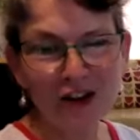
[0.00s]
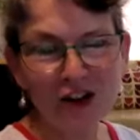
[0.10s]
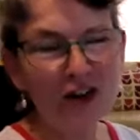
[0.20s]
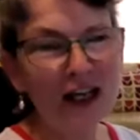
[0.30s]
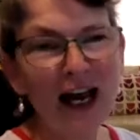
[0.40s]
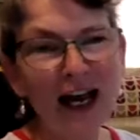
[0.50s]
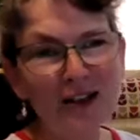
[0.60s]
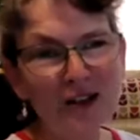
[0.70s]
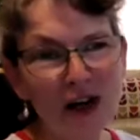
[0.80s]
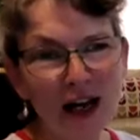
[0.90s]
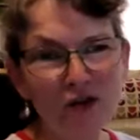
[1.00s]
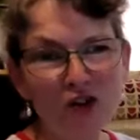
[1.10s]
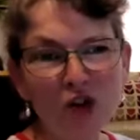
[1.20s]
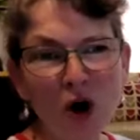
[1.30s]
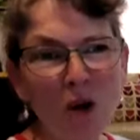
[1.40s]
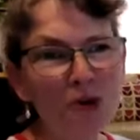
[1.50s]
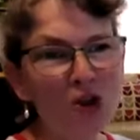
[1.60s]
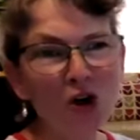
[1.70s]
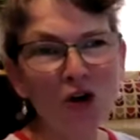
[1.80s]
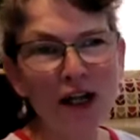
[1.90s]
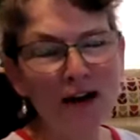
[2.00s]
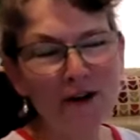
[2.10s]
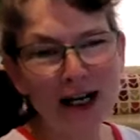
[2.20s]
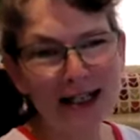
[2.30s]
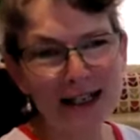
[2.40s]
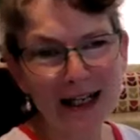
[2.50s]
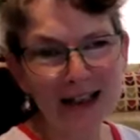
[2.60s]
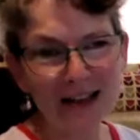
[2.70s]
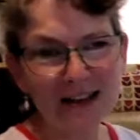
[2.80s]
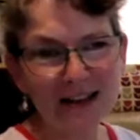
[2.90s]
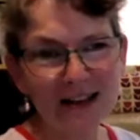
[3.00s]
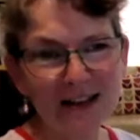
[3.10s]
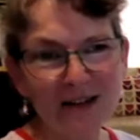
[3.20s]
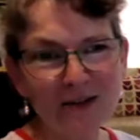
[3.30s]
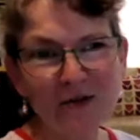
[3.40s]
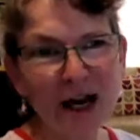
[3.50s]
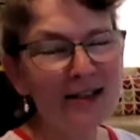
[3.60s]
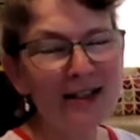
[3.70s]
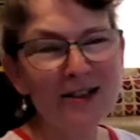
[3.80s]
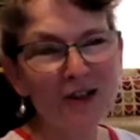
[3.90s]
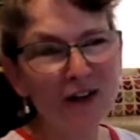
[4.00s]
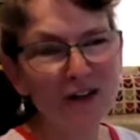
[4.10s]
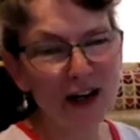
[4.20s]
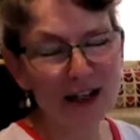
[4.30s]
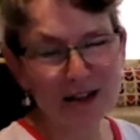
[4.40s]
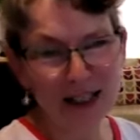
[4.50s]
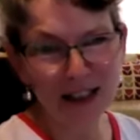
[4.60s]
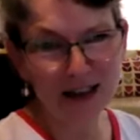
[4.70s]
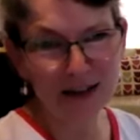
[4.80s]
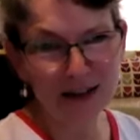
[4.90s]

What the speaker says: hook their hands round, so obscure their writing, write in scruffy writing,